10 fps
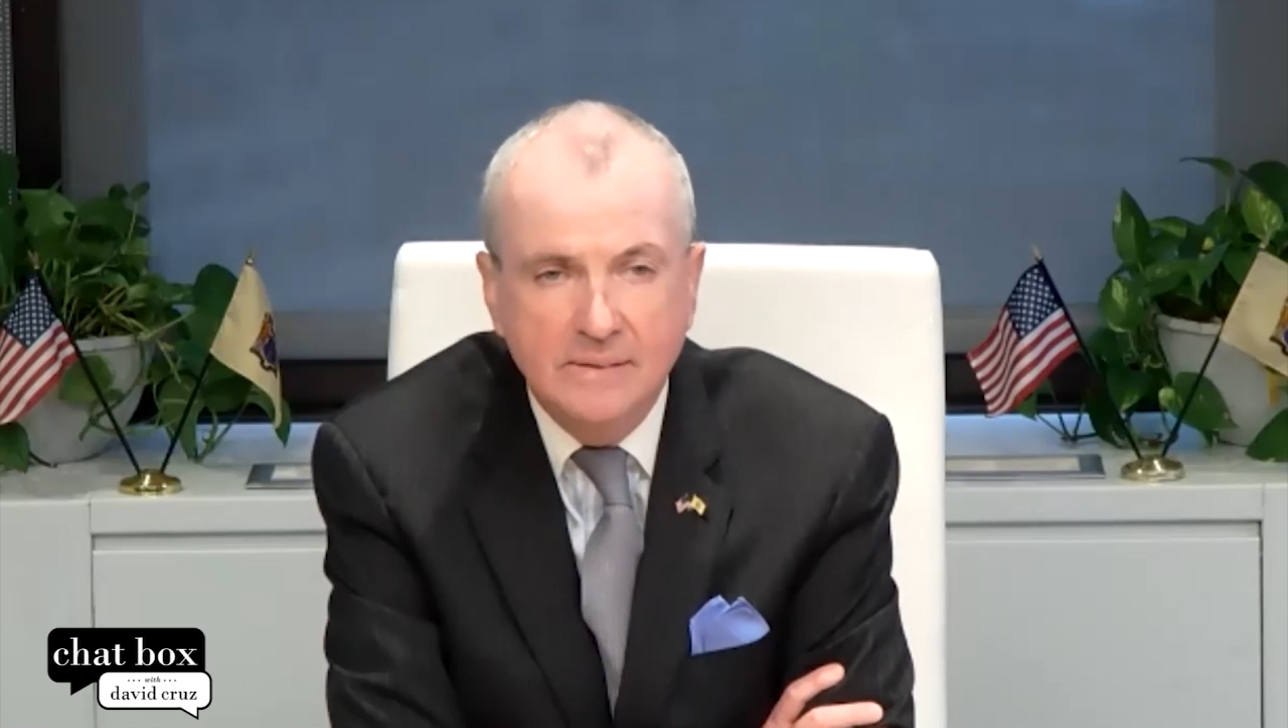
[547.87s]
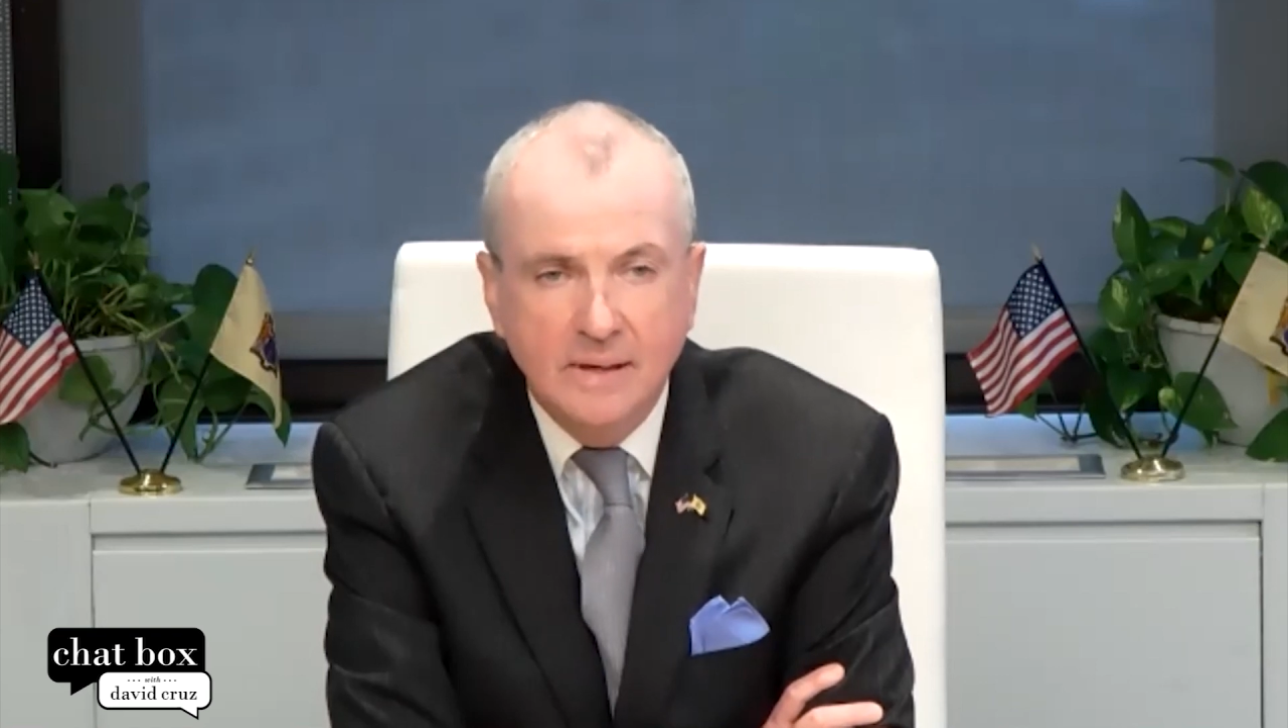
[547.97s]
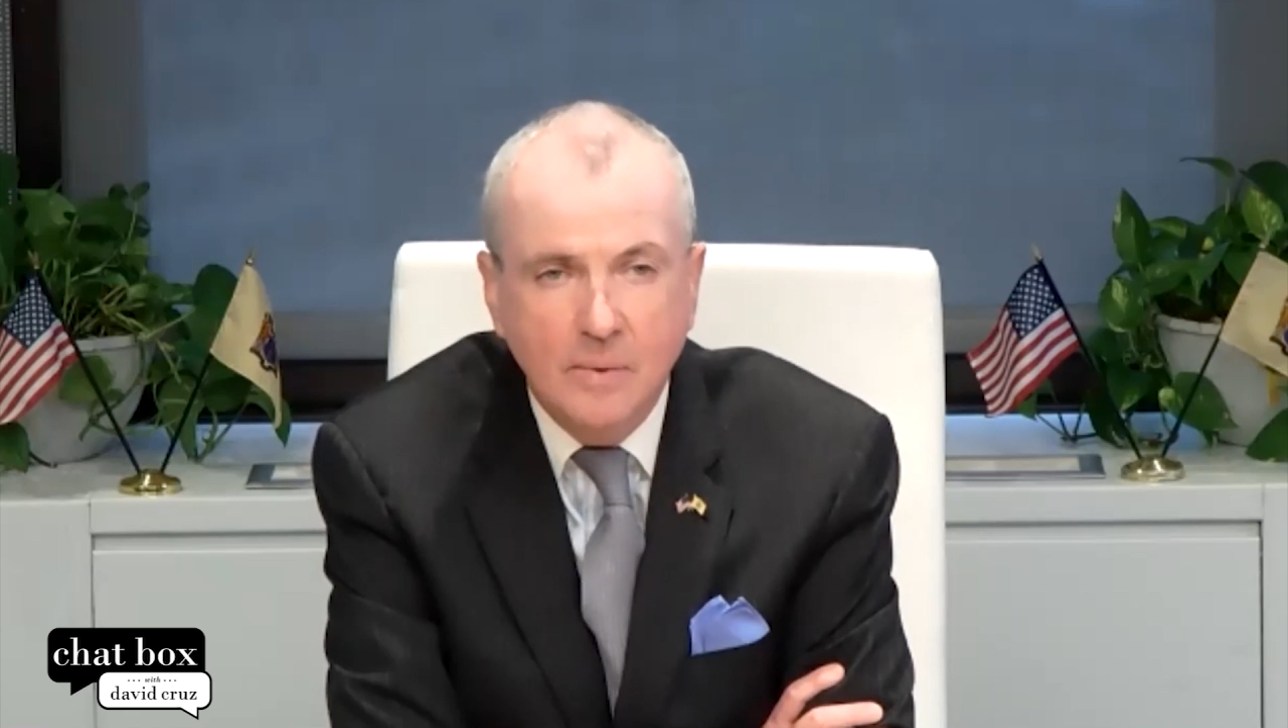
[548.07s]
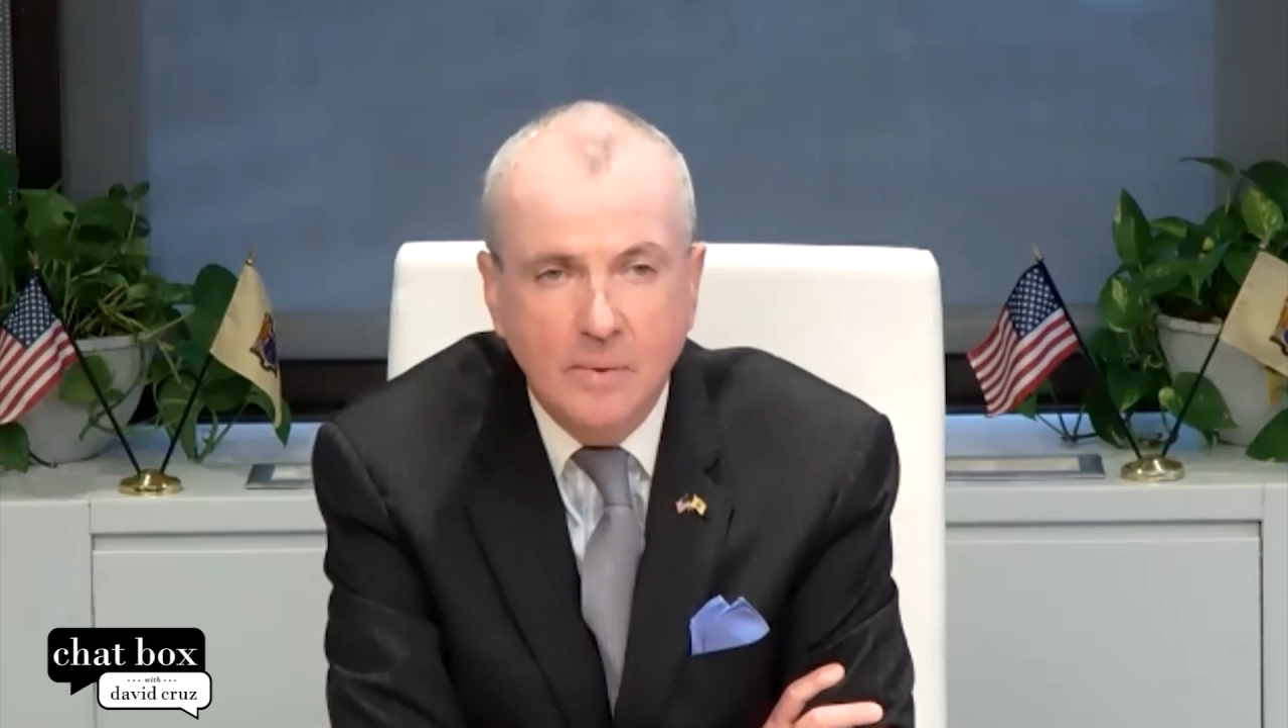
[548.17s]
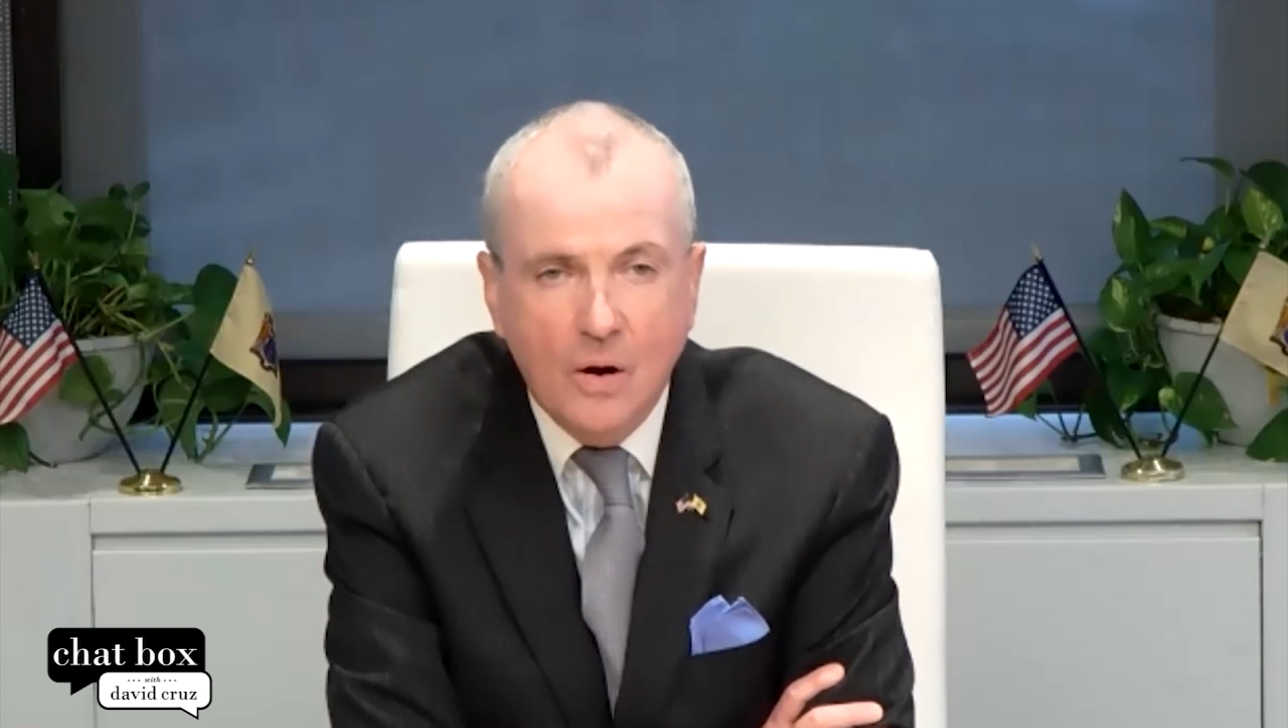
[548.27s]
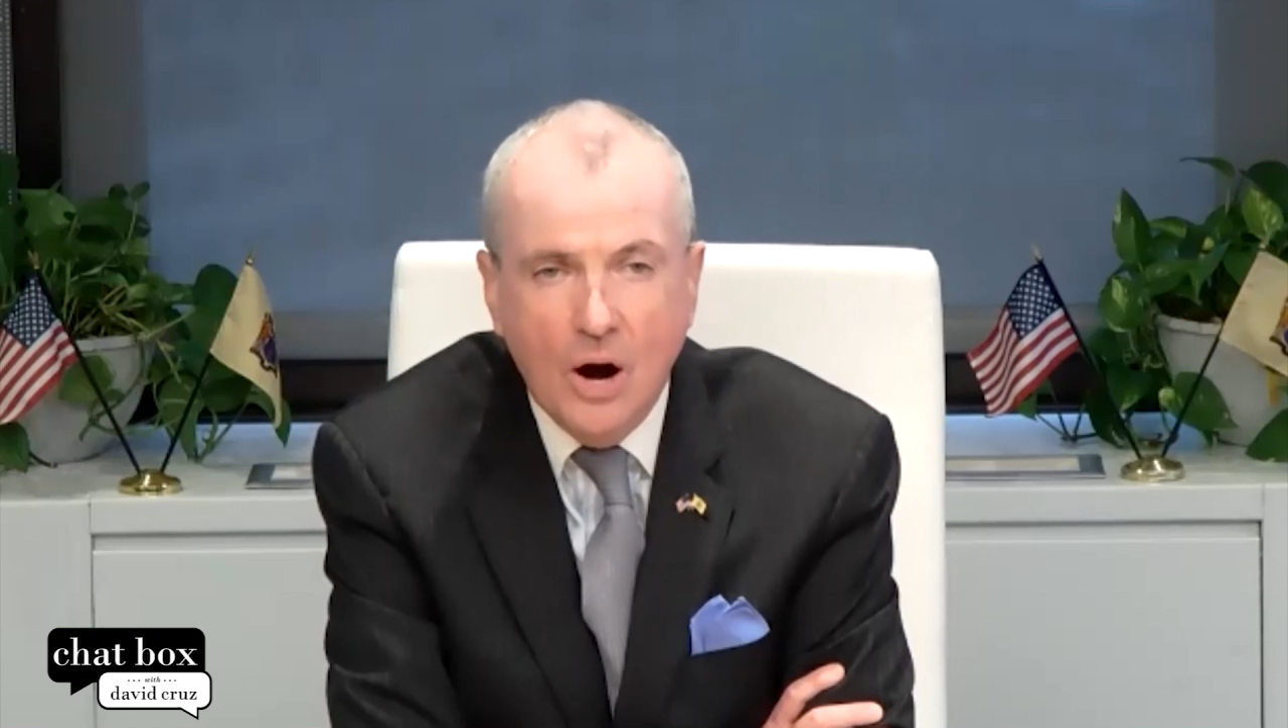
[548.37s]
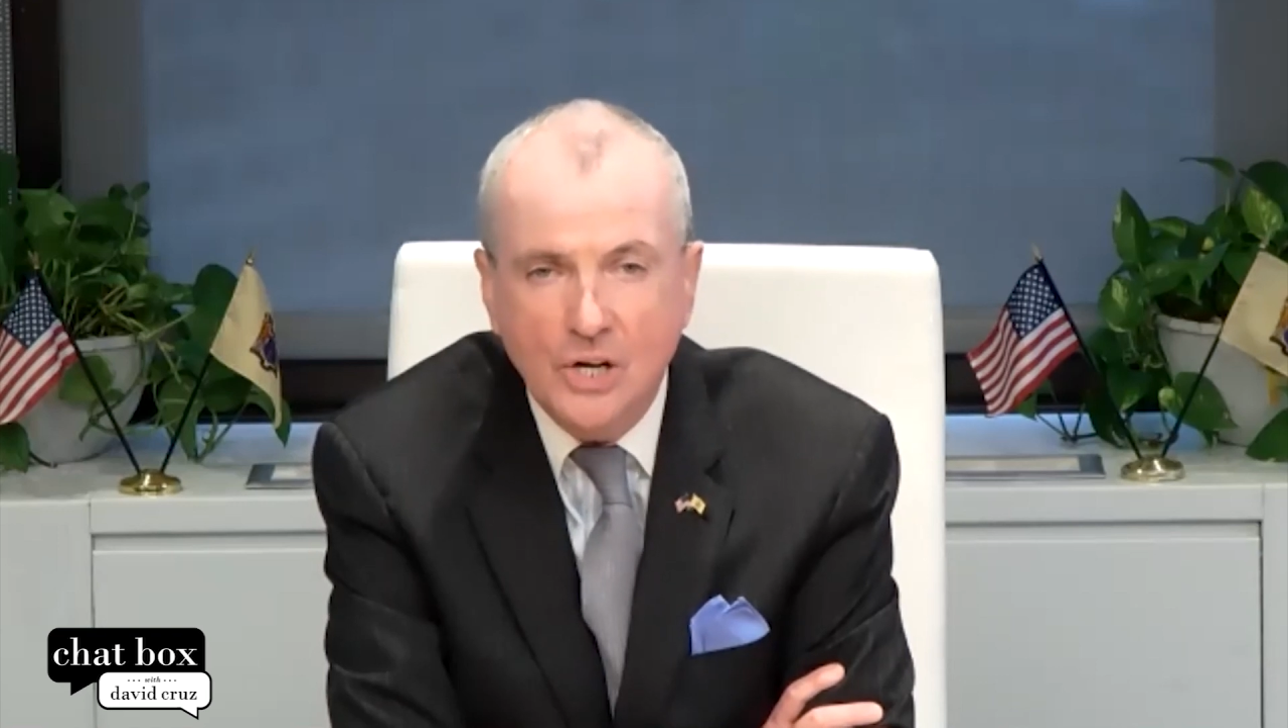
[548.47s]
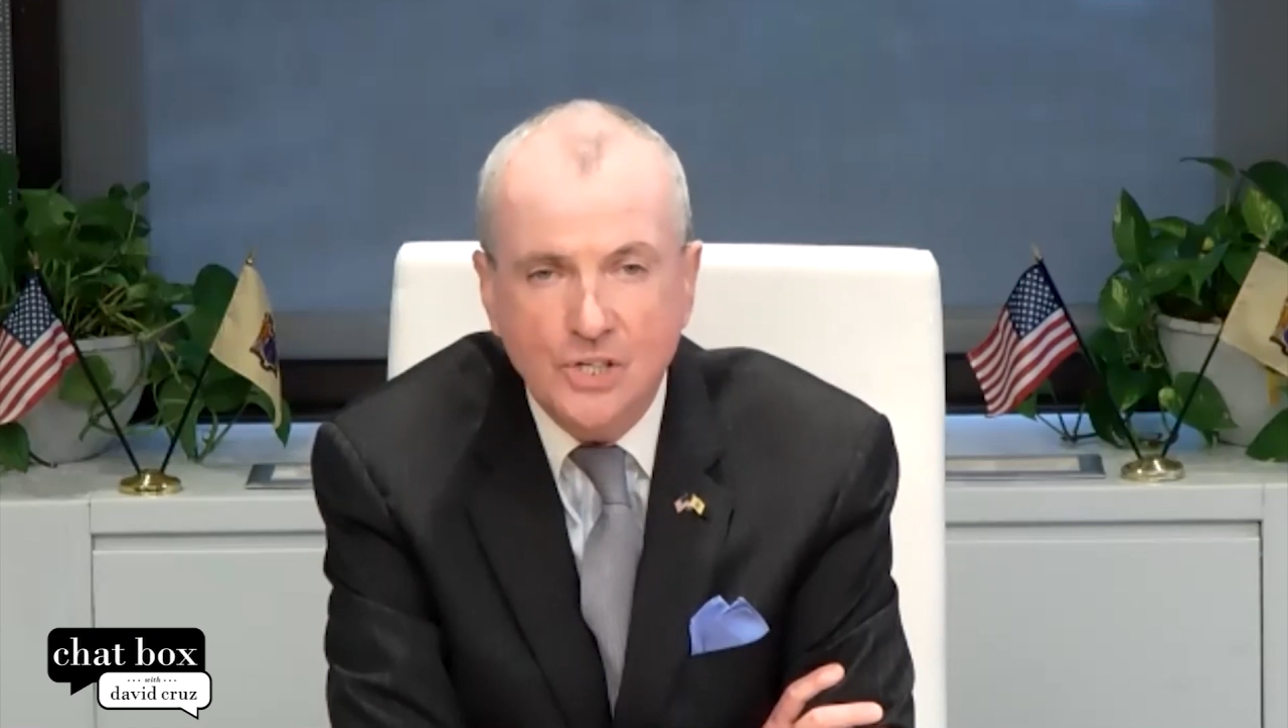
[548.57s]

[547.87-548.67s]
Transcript: a our